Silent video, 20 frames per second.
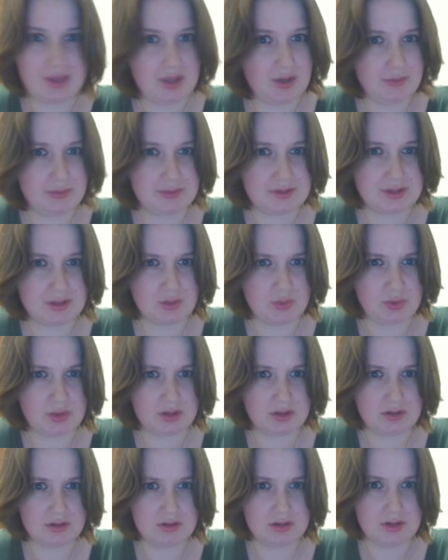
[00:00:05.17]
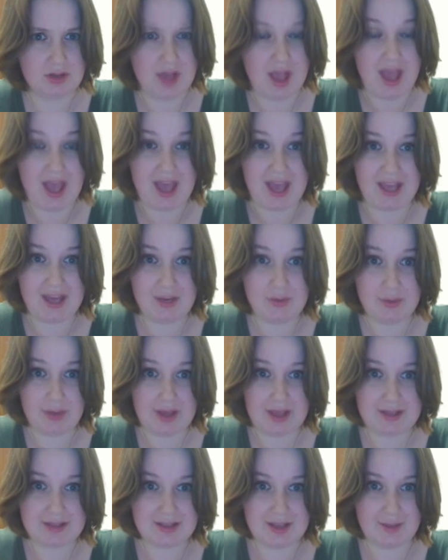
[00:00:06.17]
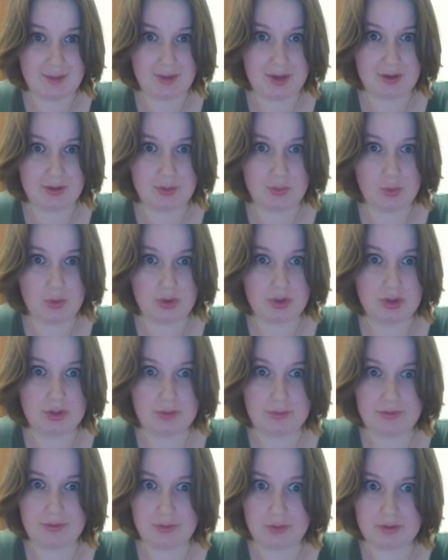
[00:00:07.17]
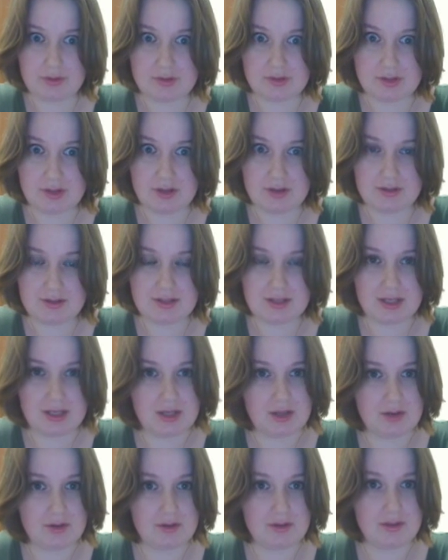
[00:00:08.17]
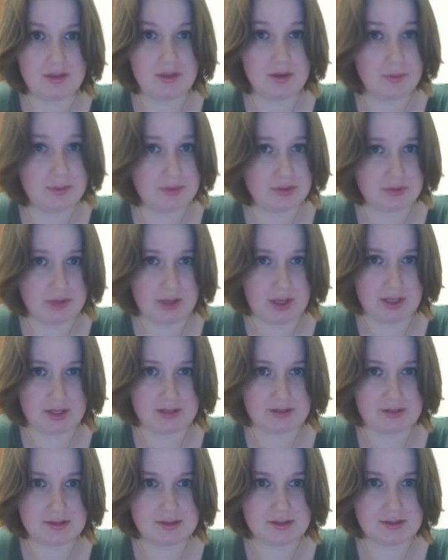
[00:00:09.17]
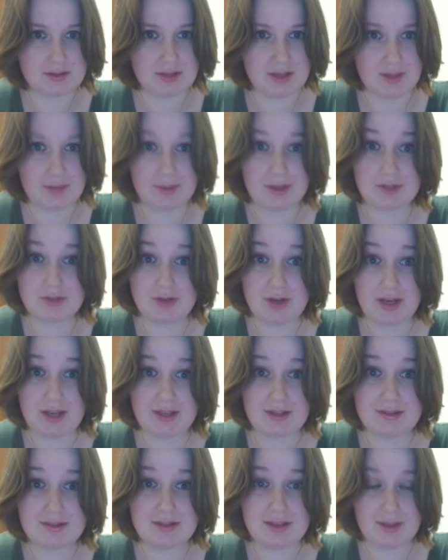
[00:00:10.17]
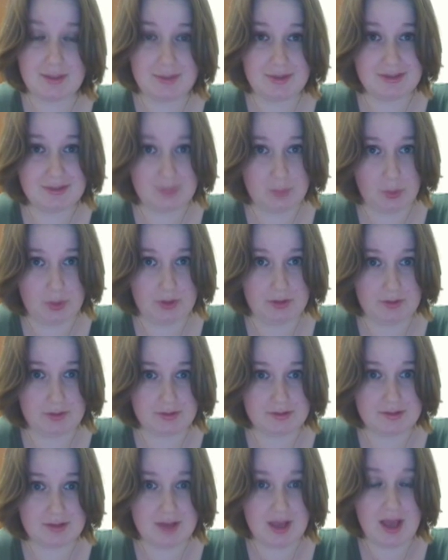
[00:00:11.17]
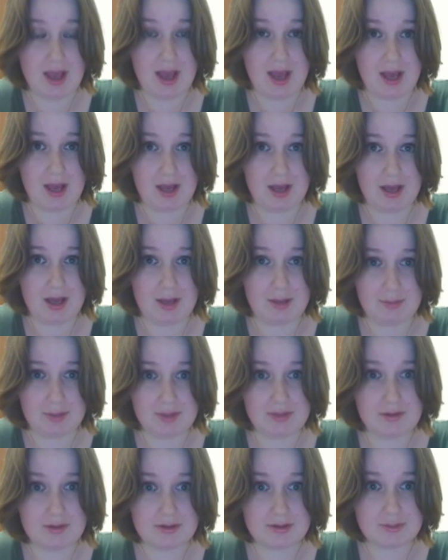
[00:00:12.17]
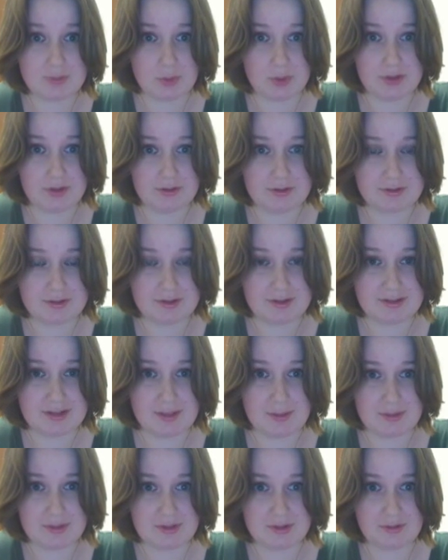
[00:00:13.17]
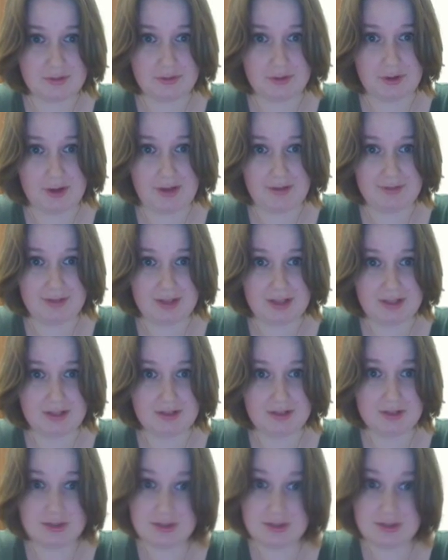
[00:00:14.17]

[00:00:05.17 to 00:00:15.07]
I hope it's not weird. Anyways, I'm here to warn you before it starts that here there be dragons. And by dragons, I mean spoilers. I mean there are spoilers in this episode for Gravity.